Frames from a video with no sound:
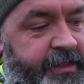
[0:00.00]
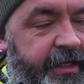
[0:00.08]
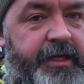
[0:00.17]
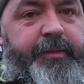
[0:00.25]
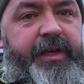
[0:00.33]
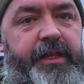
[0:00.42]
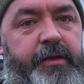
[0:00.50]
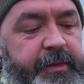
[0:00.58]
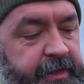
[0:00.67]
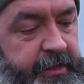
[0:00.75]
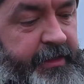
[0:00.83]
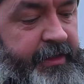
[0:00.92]
it can be a little
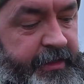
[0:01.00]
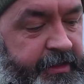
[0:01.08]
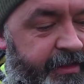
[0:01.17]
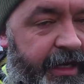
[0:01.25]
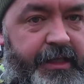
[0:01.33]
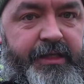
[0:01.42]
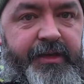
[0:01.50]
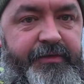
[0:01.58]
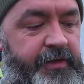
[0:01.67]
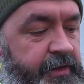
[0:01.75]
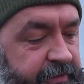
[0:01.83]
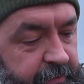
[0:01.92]
bit gnarly if
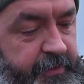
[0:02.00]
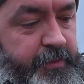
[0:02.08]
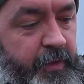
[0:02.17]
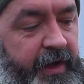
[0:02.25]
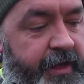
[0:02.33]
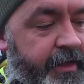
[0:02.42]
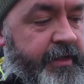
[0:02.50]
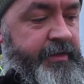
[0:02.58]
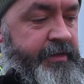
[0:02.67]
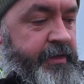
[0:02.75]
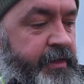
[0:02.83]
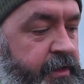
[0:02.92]
it was wet
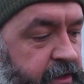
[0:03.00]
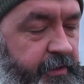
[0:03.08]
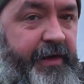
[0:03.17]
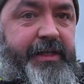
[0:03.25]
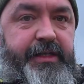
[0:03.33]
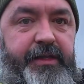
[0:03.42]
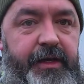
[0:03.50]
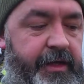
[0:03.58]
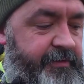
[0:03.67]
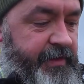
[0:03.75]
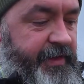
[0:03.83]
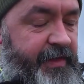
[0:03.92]
or icy.
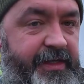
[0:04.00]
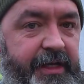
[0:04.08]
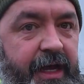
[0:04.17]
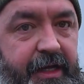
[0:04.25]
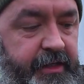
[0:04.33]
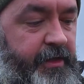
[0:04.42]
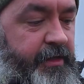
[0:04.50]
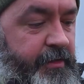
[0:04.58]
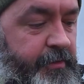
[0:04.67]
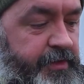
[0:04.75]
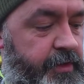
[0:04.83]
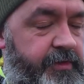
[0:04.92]
Thankfully this side
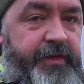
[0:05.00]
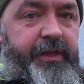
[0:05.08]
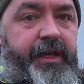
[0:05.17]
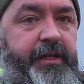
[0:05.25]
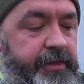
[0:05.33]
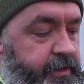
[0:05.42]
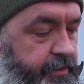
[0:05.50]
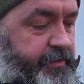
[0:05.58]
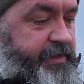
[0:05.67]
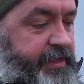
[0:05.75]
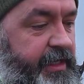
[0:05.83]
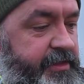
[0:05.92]
was nothing like the other
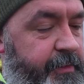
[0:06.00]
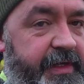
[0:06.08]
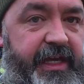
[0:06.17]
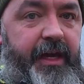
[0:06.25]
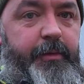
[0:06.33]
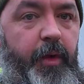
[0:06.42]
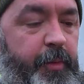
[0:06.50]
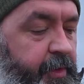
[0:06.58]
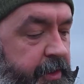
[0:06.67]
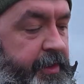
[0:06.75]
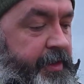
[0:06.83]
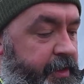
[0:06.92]
side that we came up,
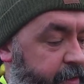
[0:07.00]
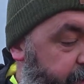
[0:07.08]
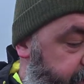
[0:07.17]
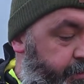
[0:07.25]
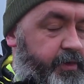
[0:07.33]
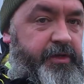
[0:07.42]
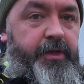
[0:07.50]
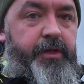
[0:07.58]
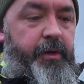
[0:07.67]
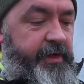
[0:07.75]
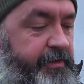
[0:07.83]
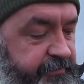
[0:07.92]
which was
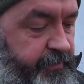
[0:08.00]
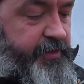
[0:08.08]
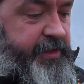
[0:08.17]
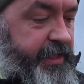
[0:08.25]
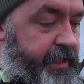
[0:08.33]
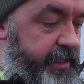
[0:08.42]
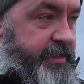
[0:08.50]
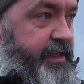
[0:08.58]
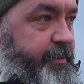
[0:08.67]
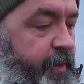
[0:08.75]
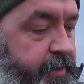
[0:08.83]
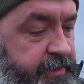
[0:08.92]
quite frosty and icy
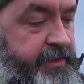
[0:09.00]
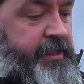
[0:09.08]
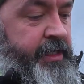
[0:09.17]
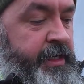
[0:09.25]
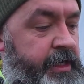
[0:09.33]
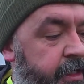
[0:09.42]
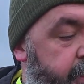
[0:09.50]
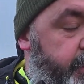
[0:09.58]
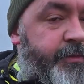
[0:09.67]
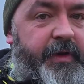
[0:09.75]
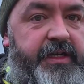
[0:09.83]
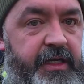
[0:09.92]
at points,
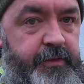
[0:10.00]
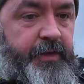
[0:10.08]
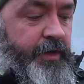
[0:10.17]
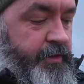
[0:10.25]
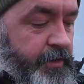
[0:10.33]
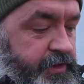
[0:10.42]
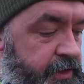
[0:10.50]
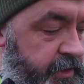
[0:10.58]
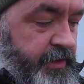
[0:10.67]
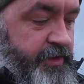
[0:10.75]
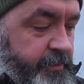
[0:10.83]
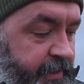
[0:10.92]
especially as we got closer to
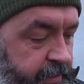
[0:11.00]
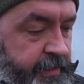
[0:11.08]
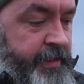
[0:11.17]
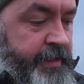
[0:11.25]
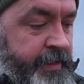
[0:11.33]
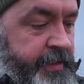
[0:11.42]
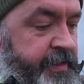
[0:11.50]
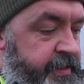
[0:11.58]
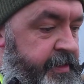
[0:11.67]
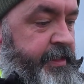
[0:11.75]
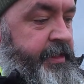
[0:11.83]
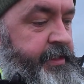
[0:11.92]
the summit.
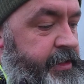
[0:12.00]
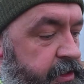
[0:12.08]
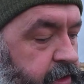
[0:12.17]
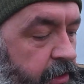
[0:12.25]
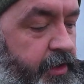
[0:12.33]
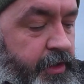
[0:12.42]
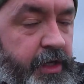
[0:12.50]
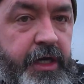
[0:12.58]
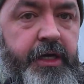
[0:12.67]
So